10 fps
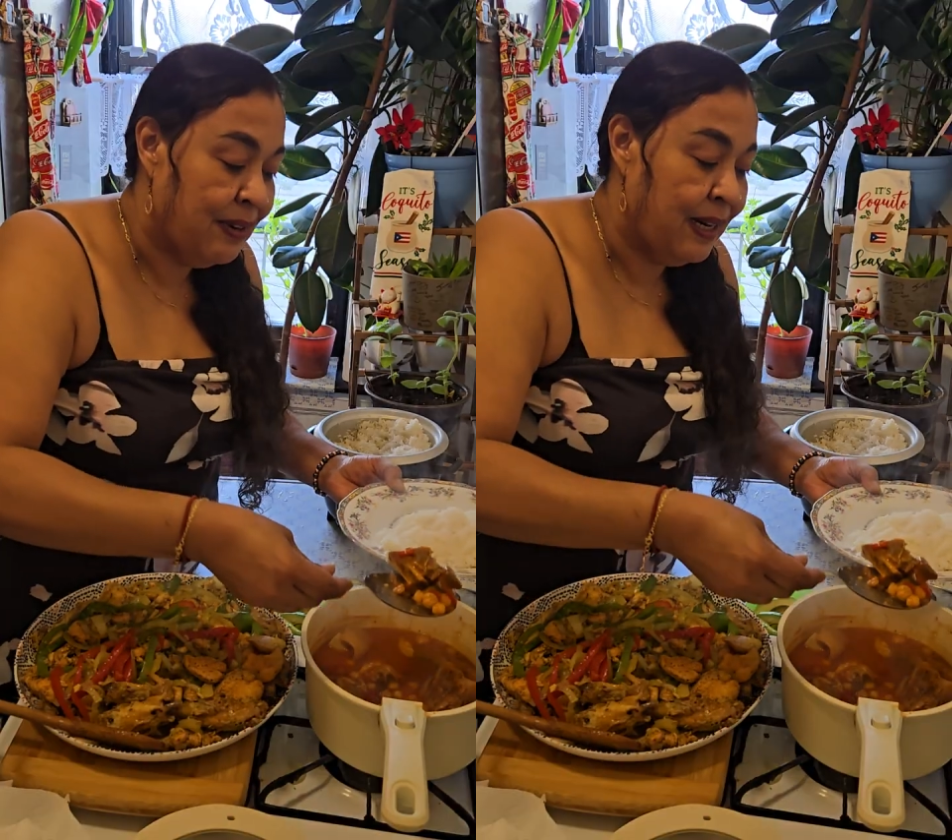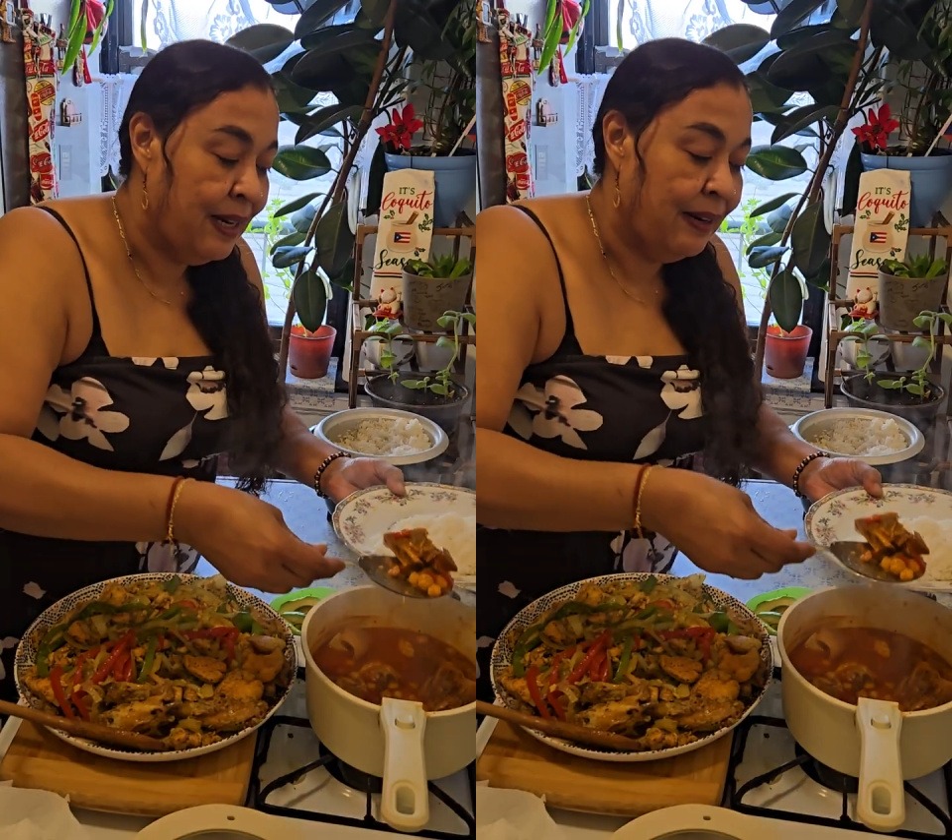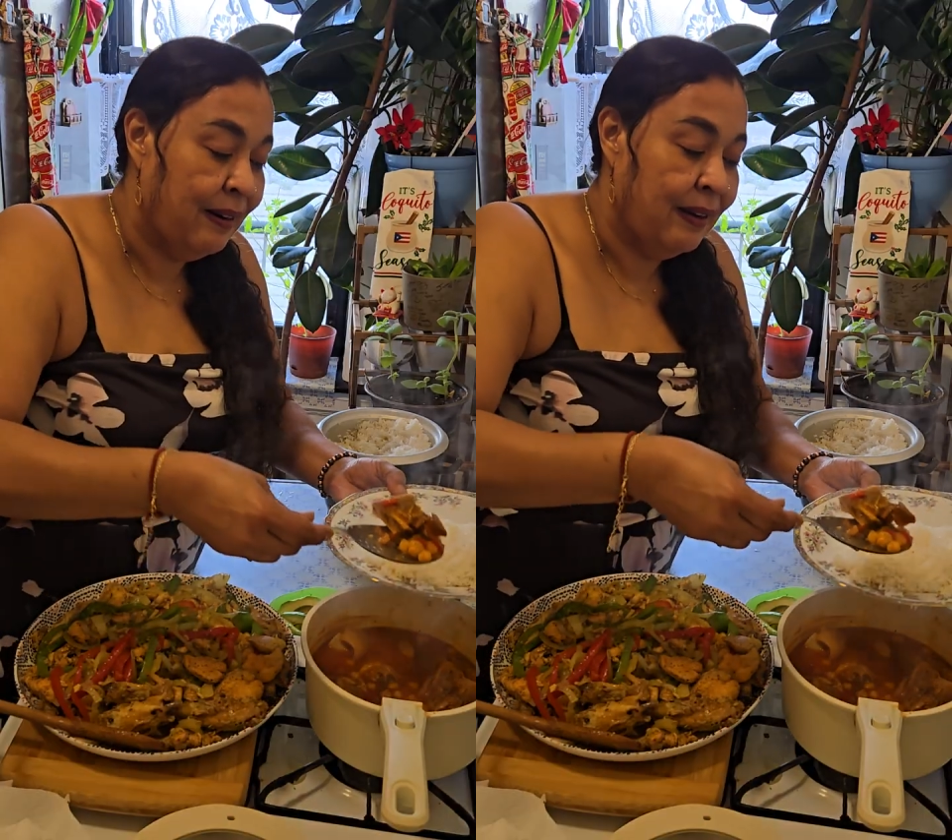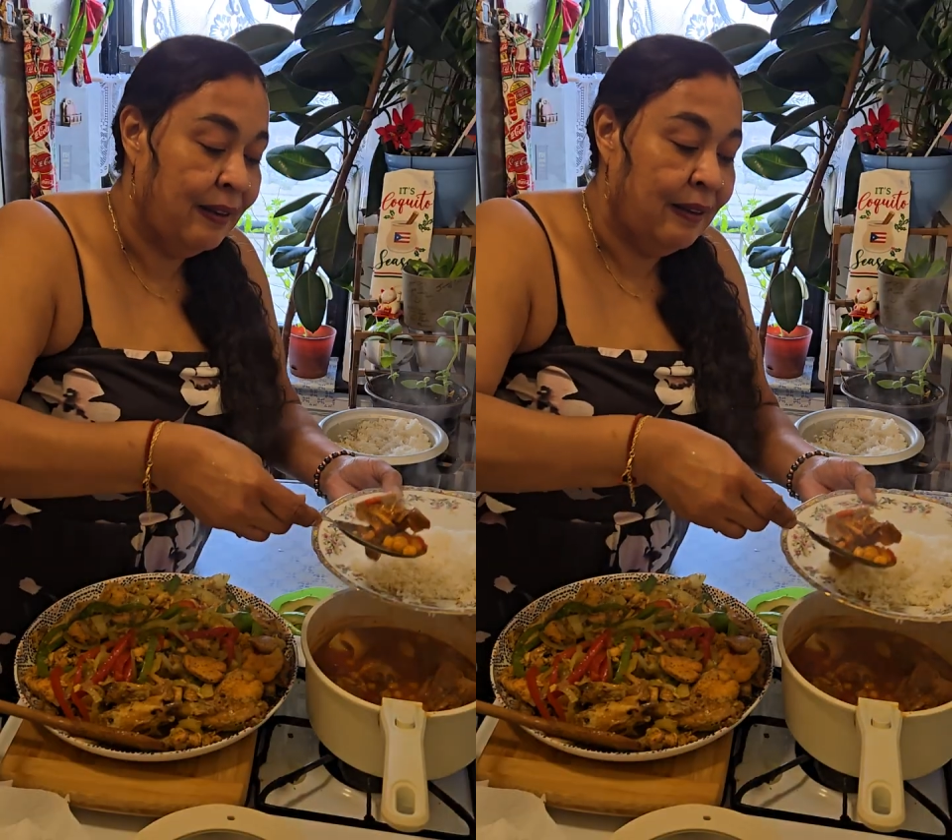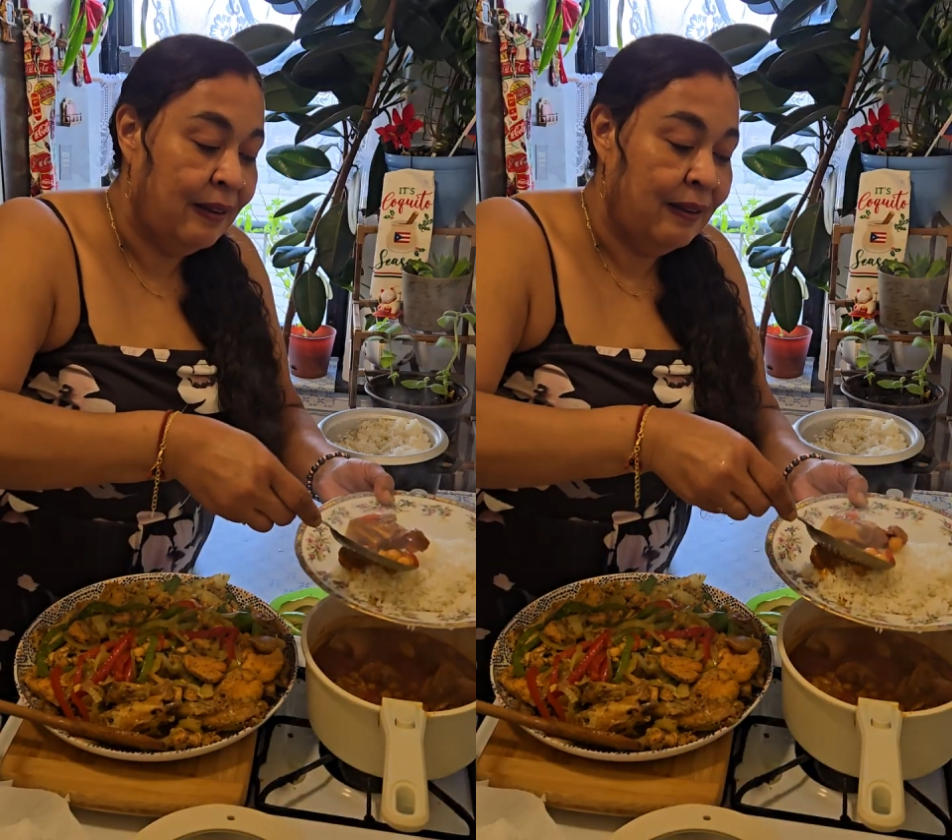right here.
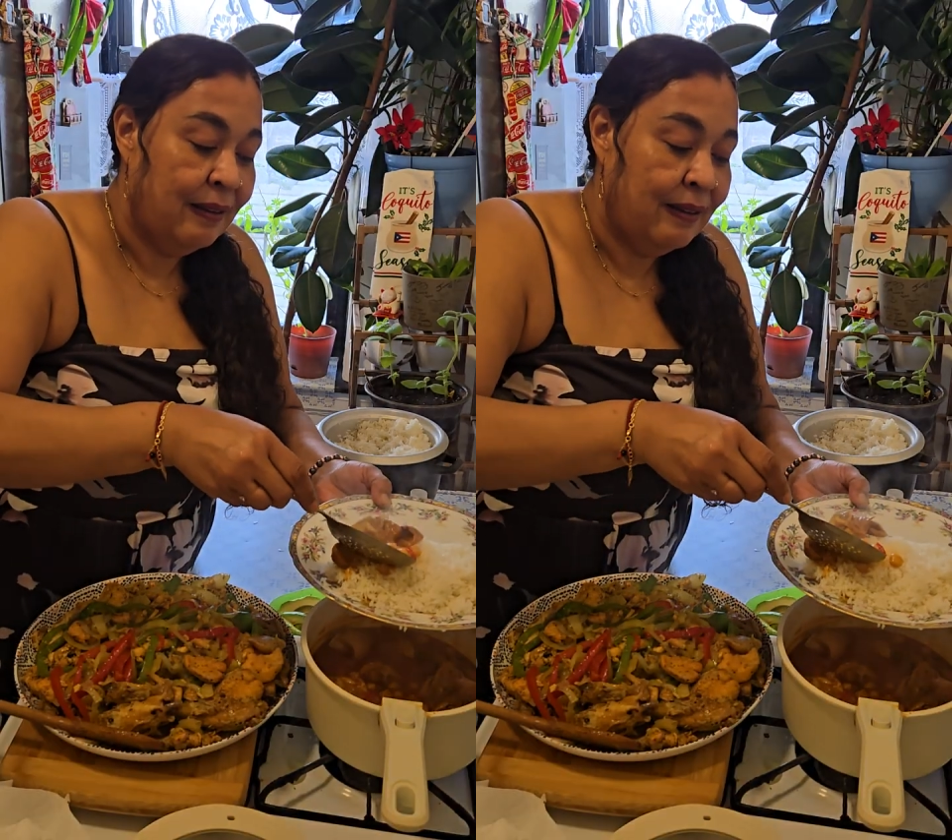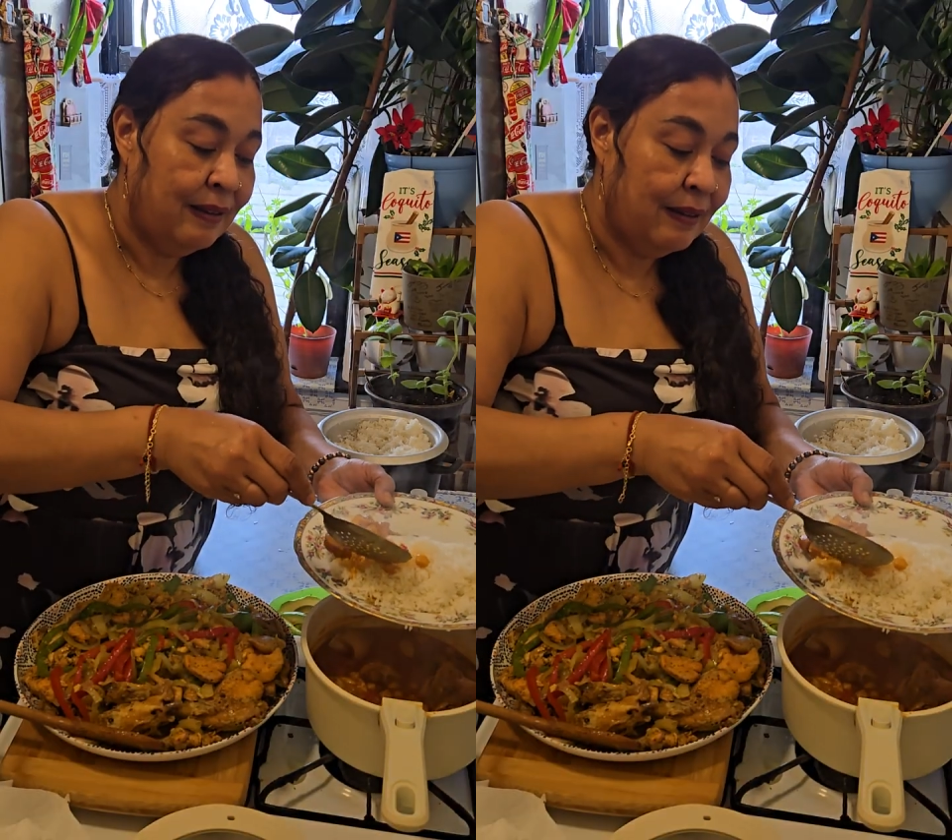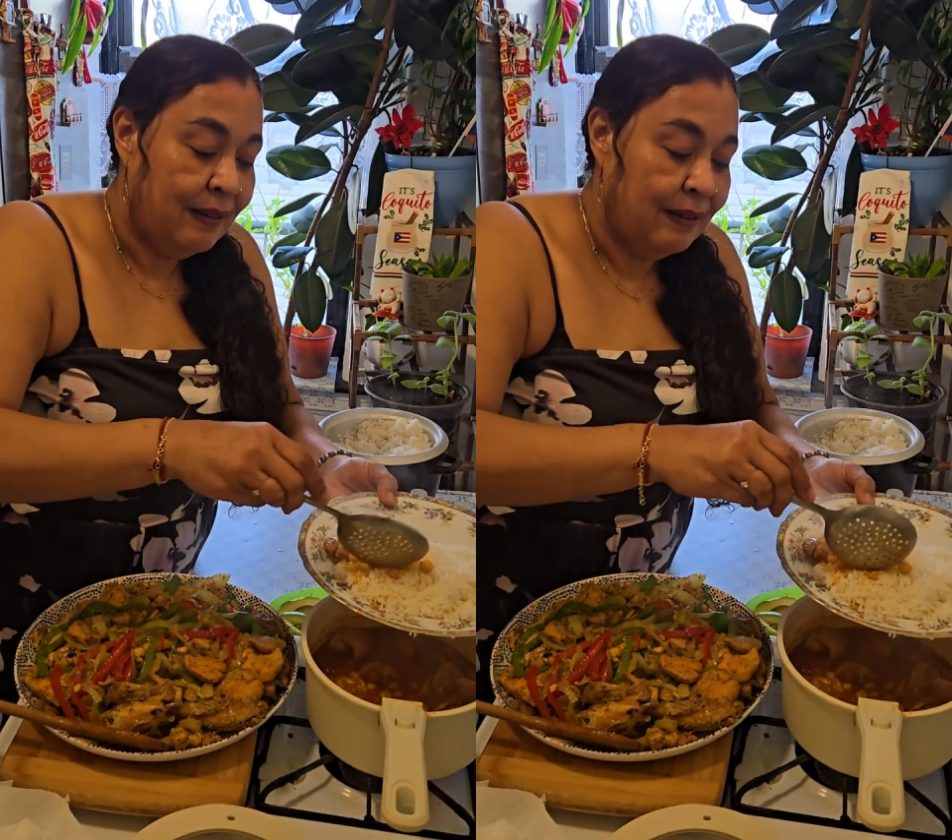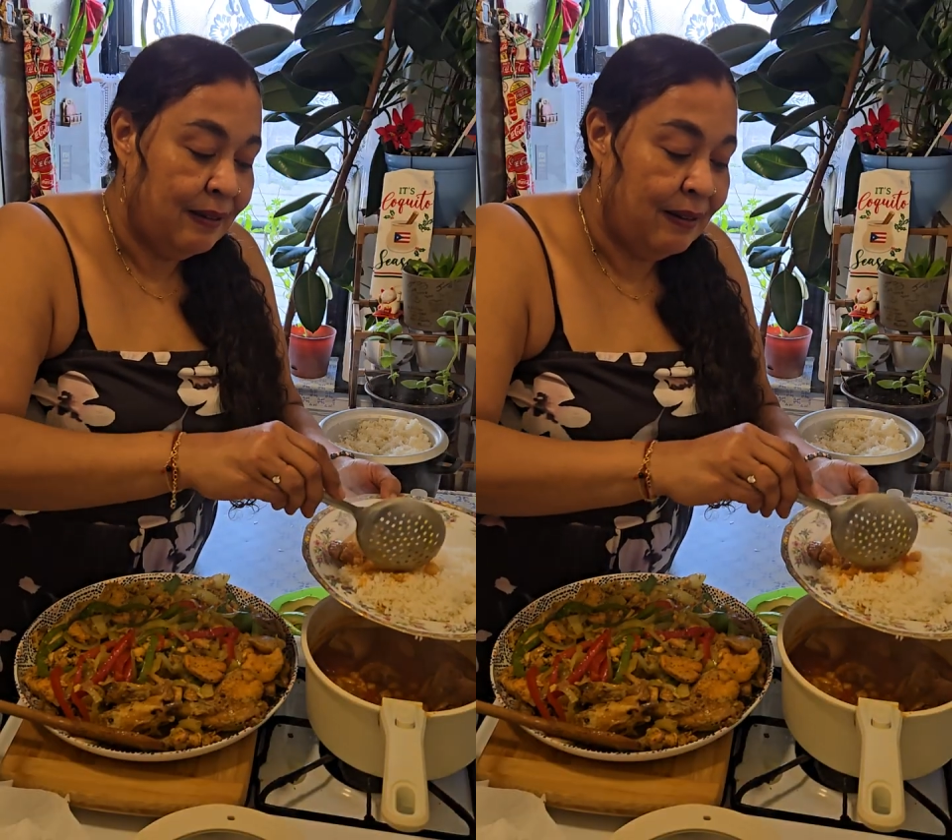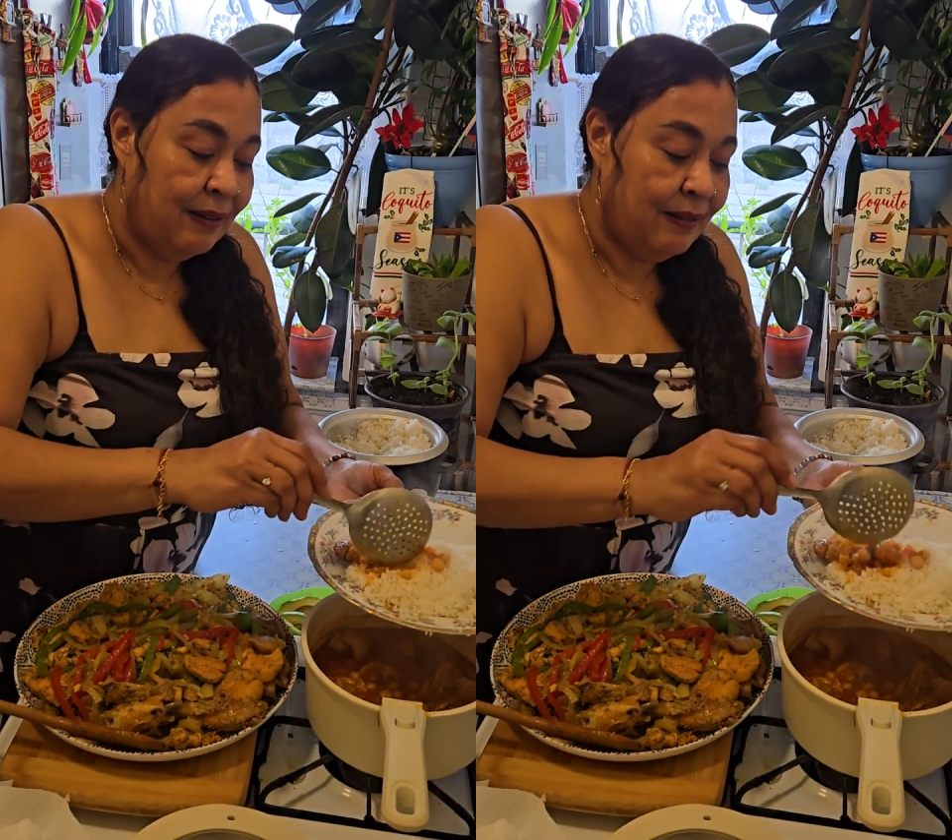
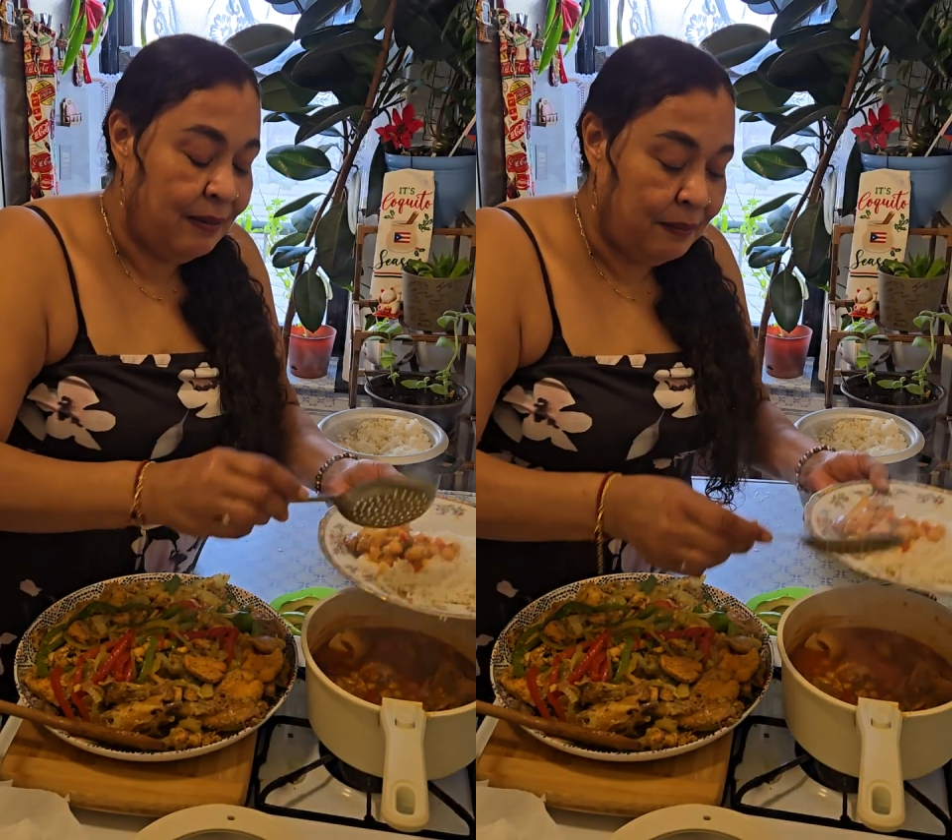Oh